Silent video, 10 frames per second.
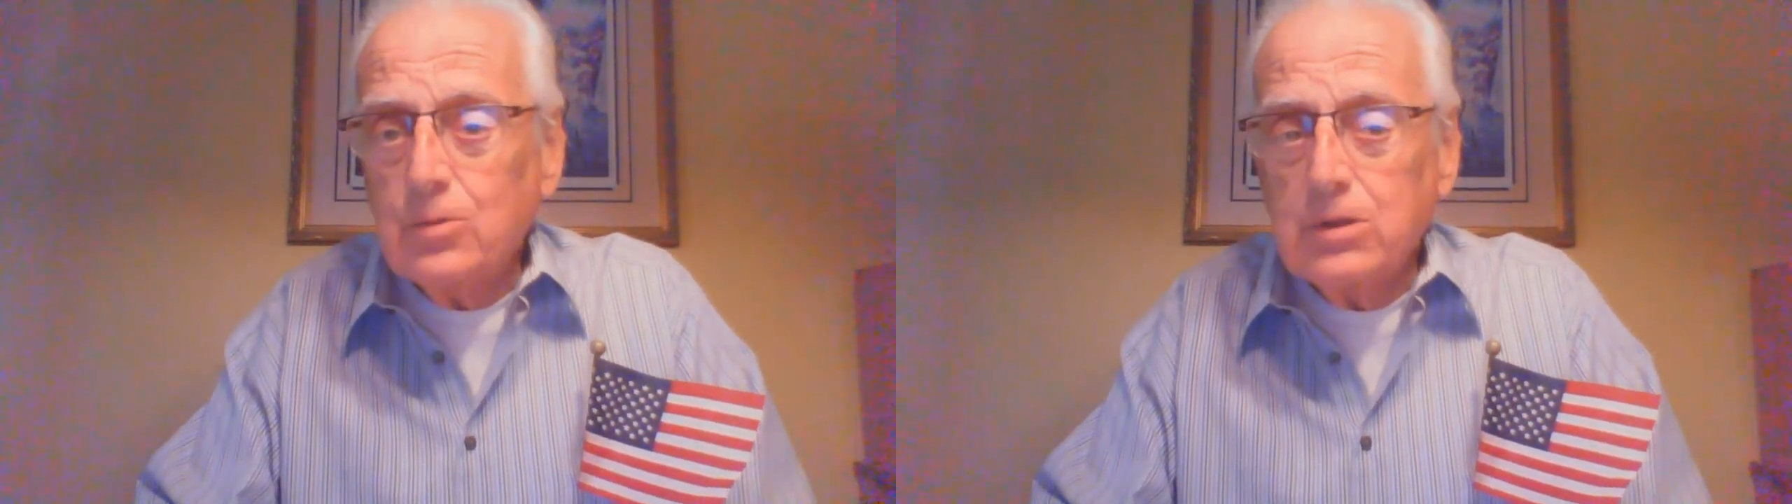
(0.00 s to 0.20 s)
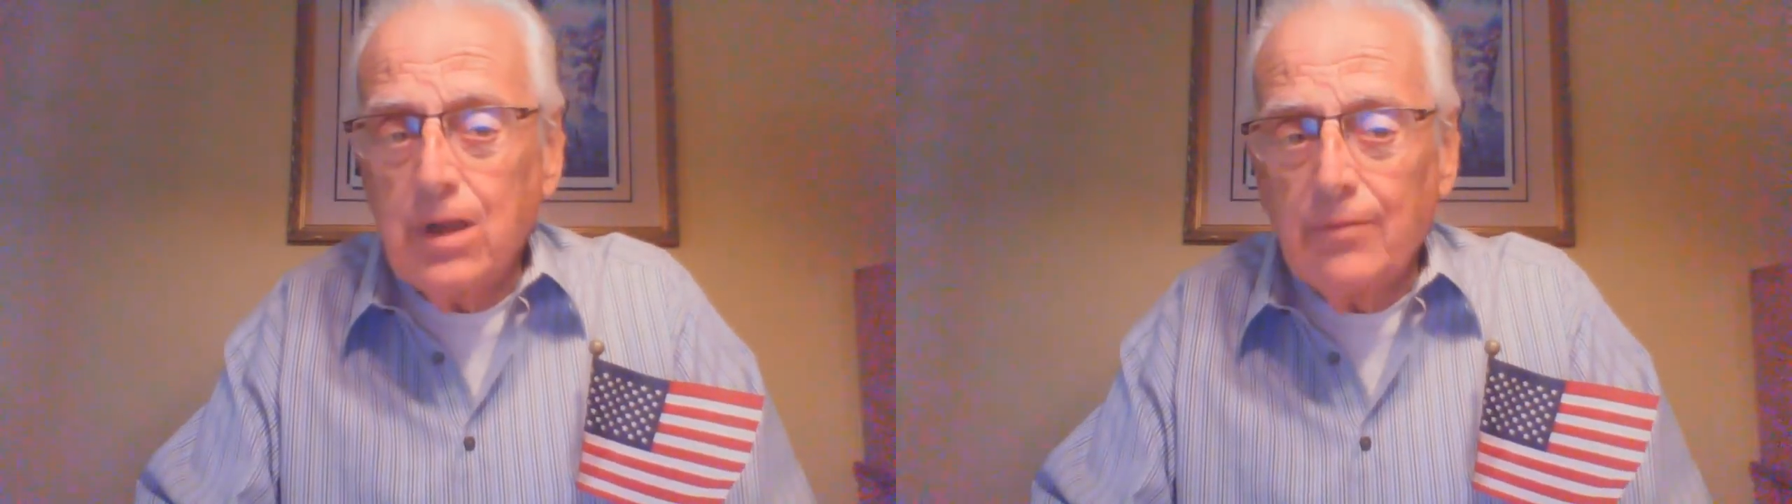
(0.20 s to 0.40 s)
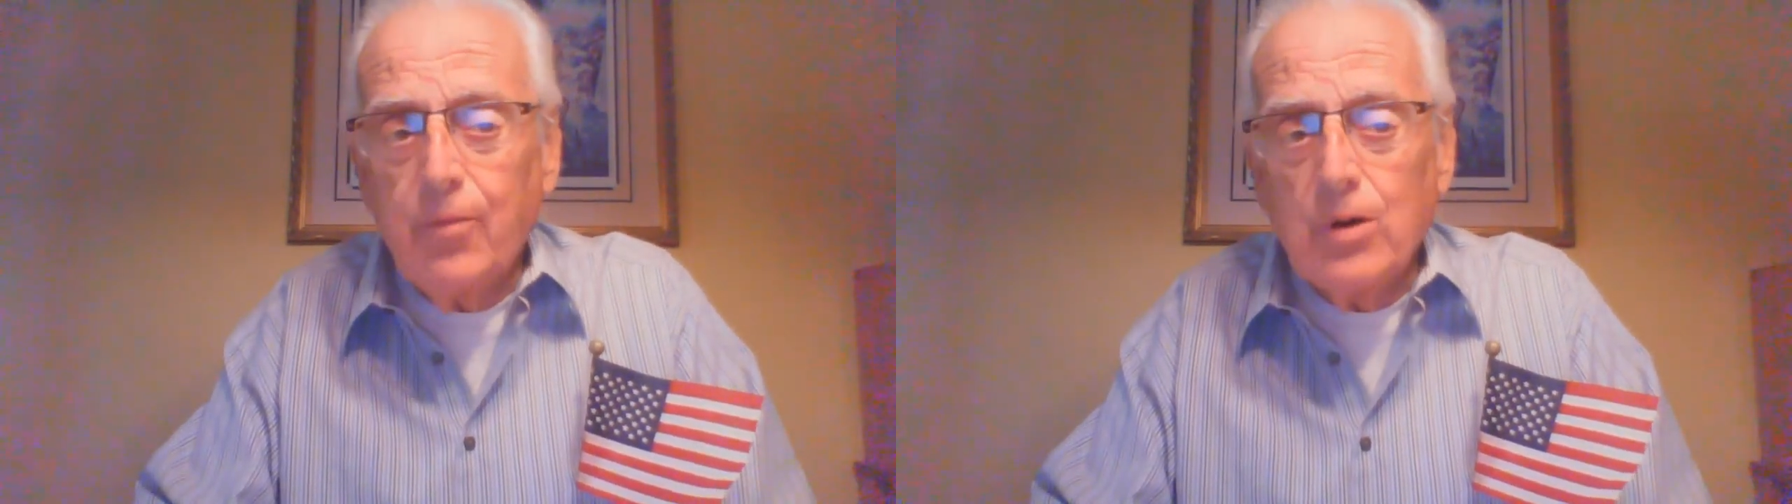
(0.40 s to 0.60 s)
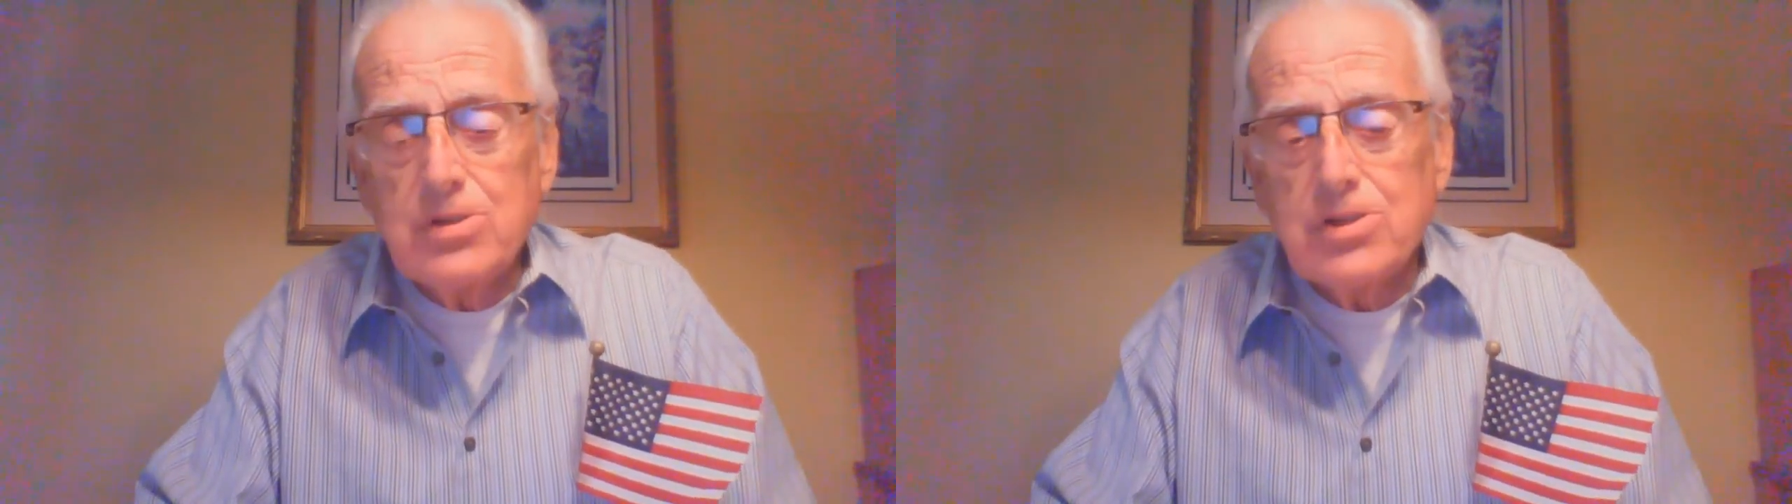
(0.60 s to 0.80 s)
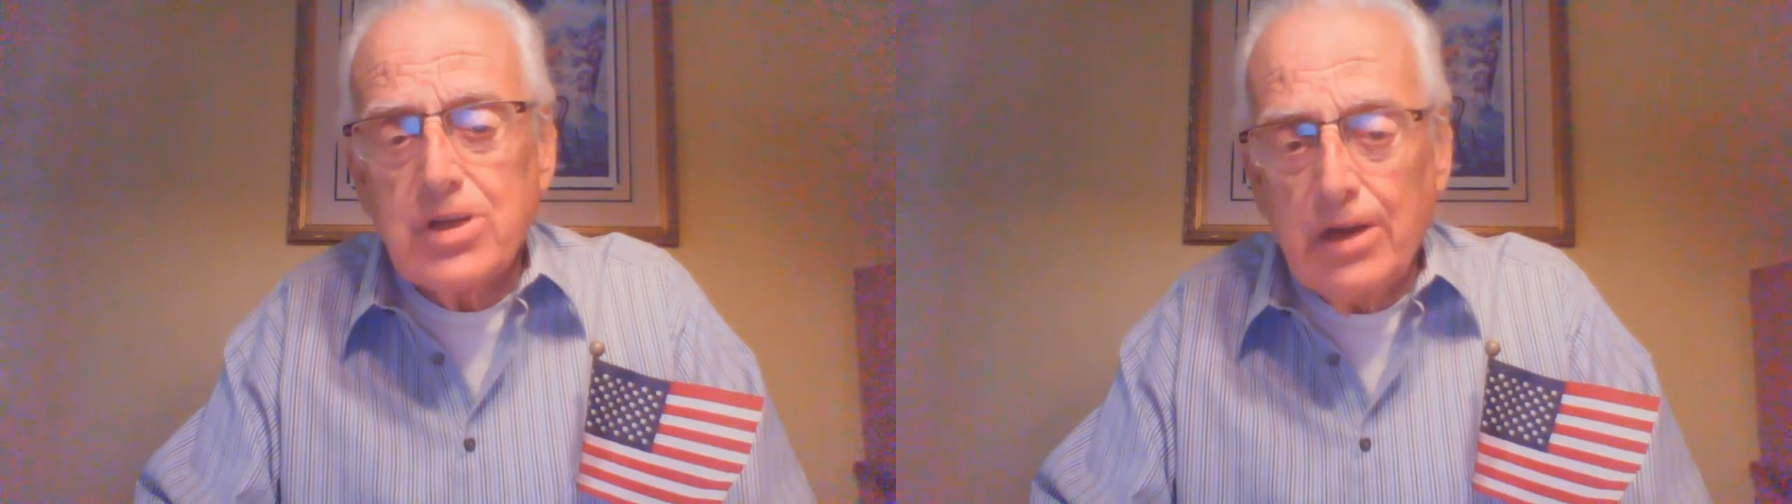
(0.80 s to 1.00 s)
with loved
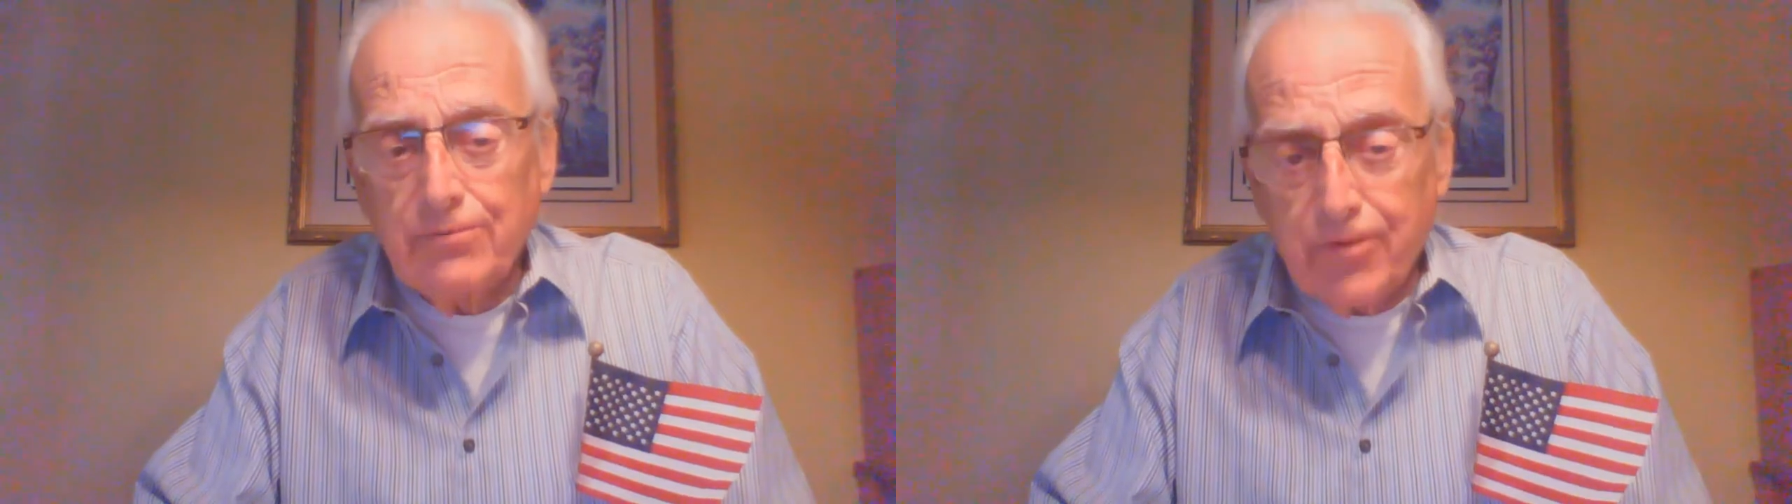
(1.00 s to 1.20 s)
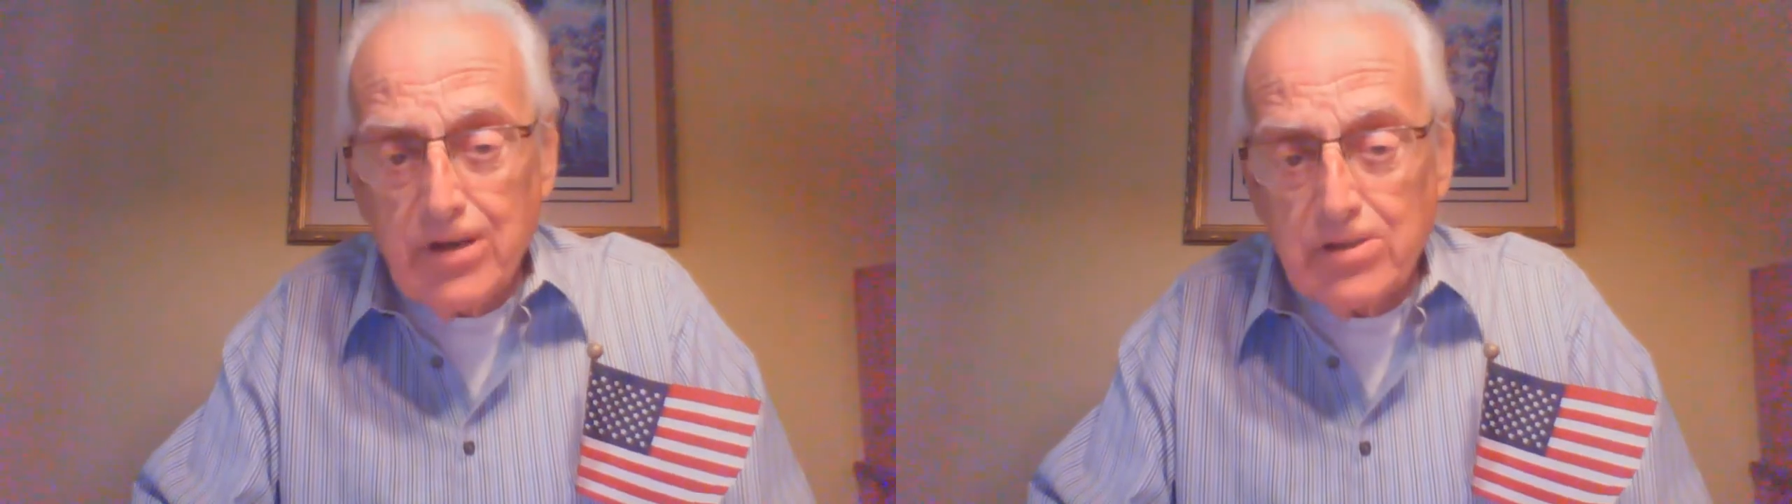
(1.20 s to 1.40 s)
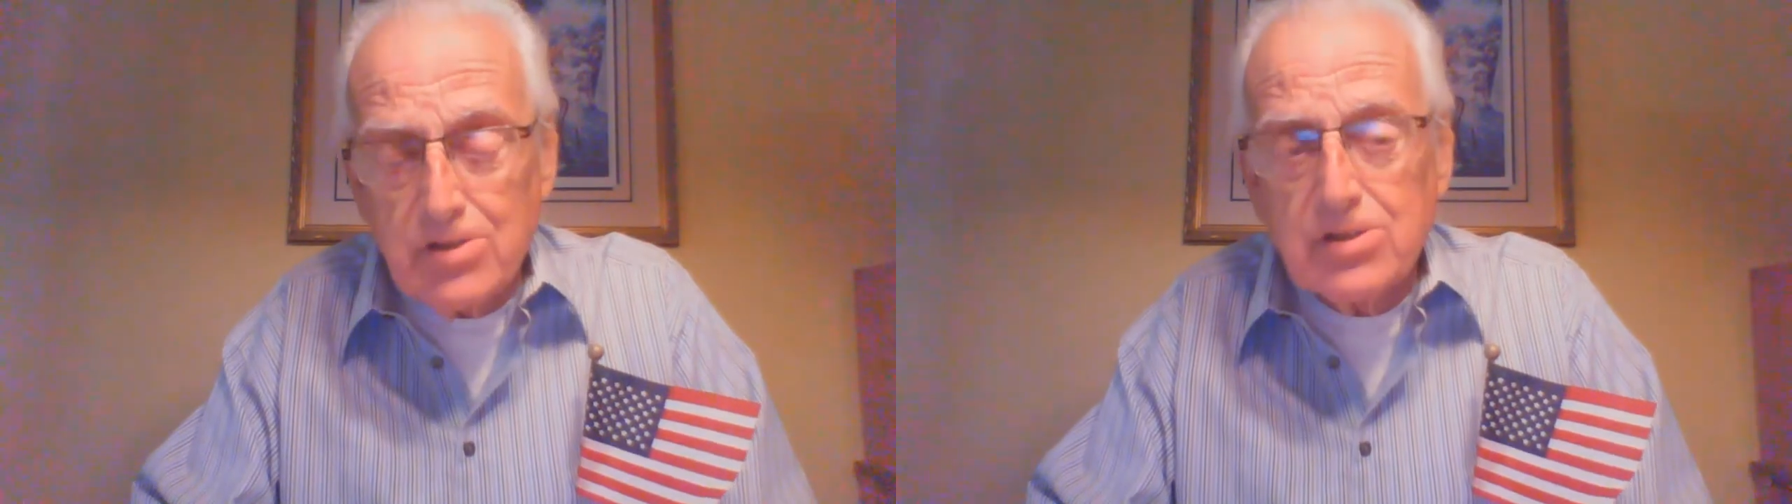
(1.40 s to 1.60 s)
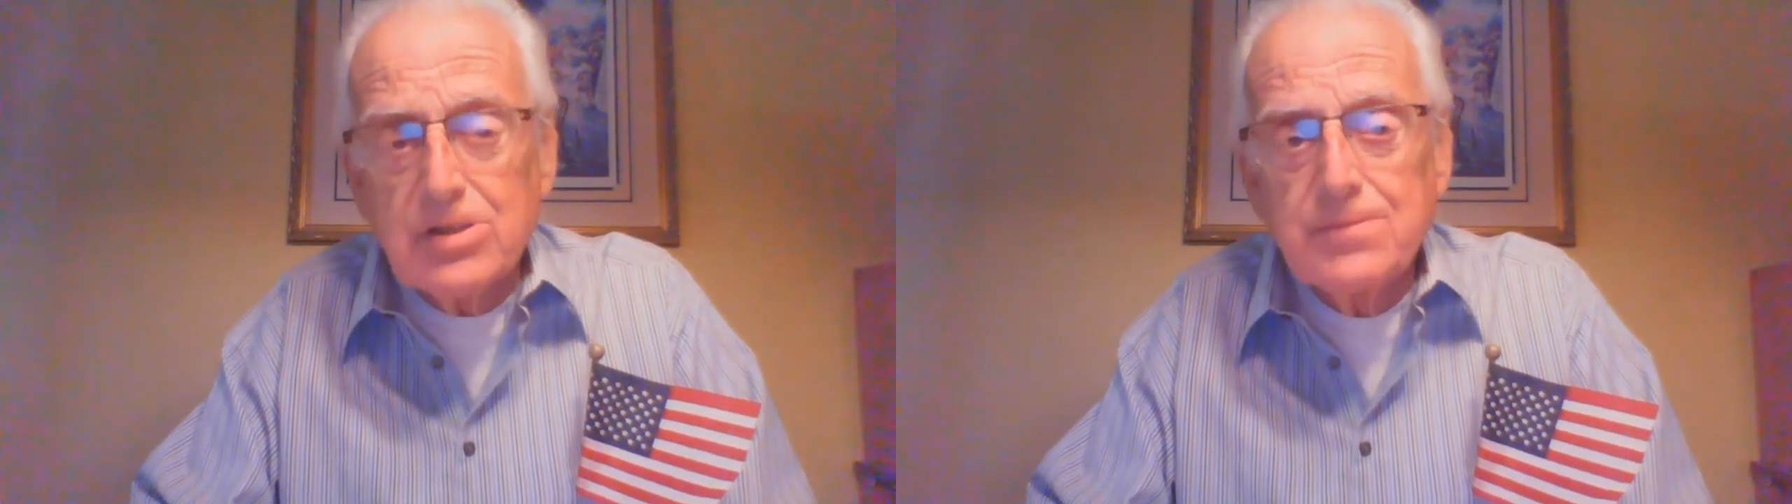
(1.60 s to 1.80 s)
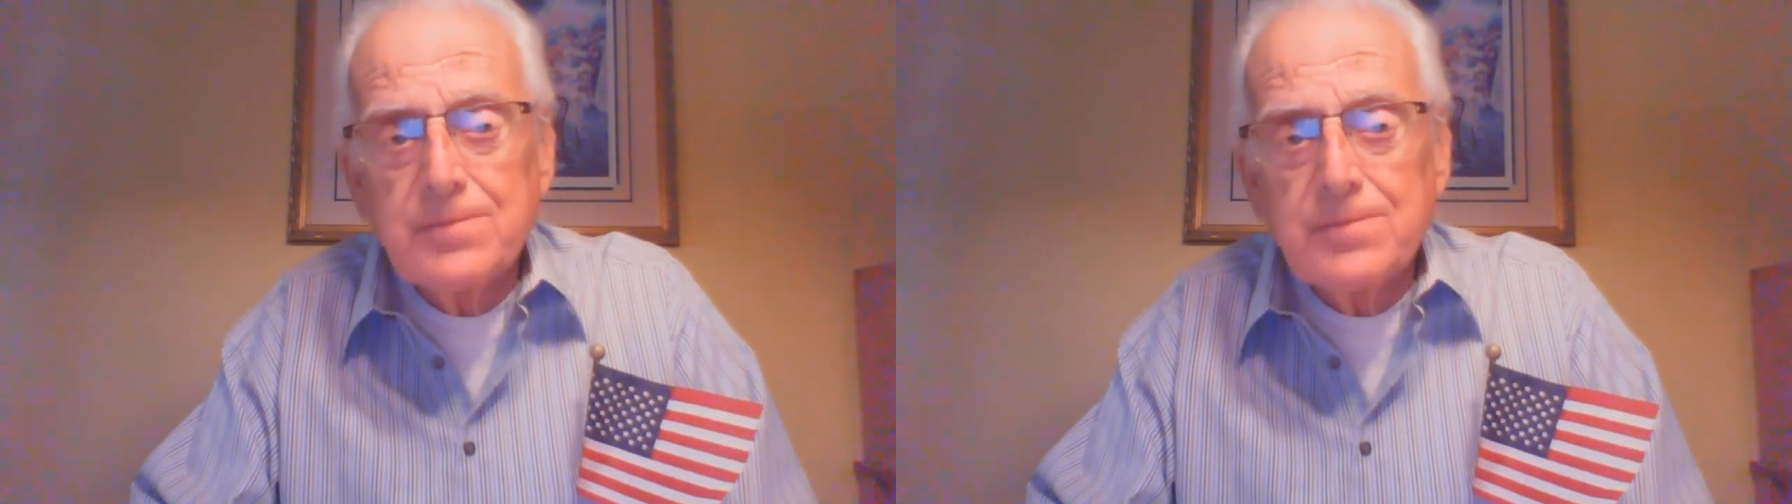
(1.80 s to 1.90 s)
ones and friends.